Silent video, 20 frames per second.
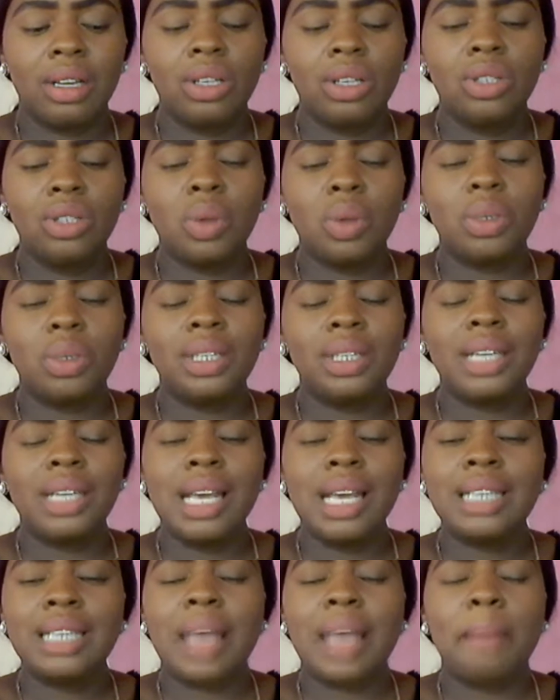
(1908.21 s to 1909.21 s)
So
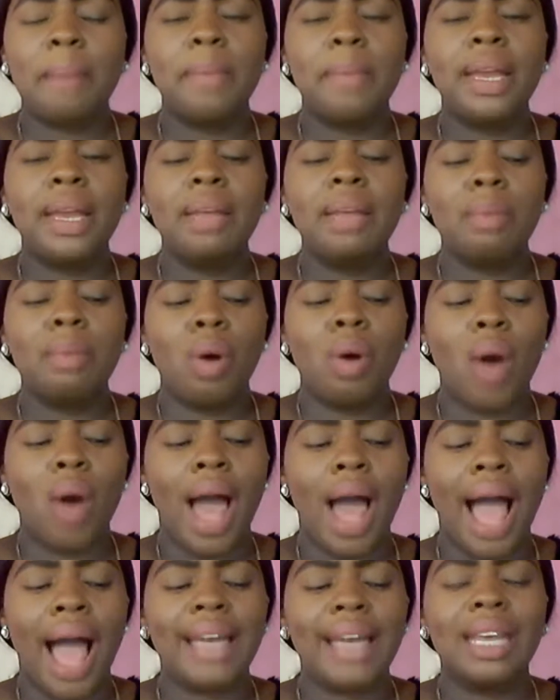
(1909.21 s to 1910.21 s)
these are many
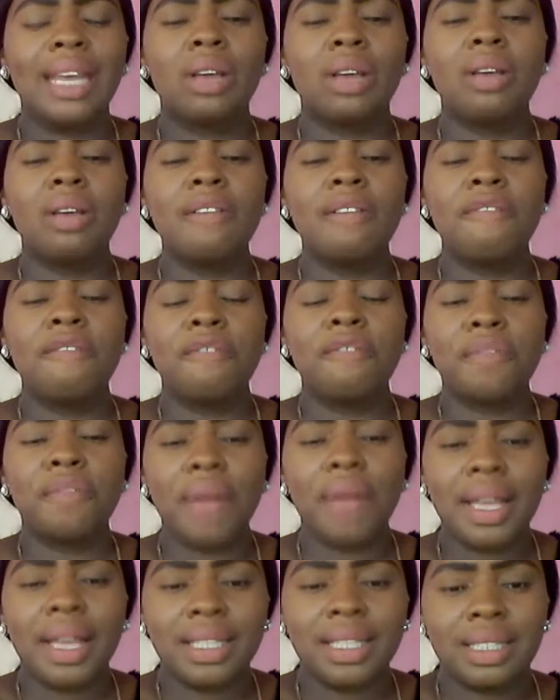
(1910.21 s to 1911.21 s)
more are the
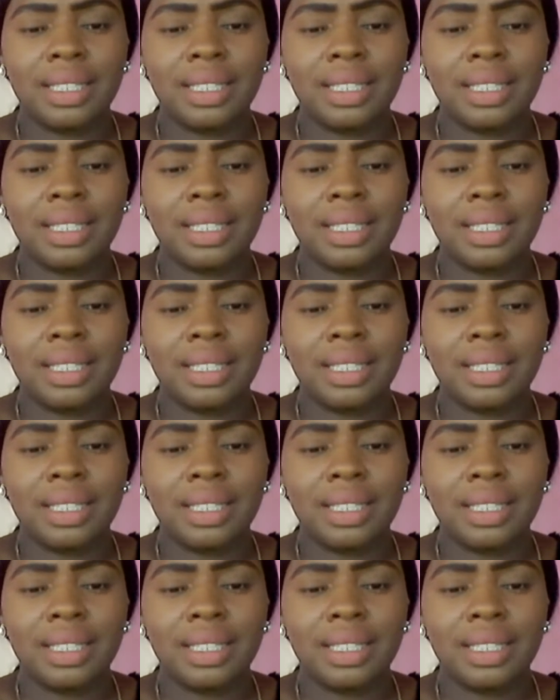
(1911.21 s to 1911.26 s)
effects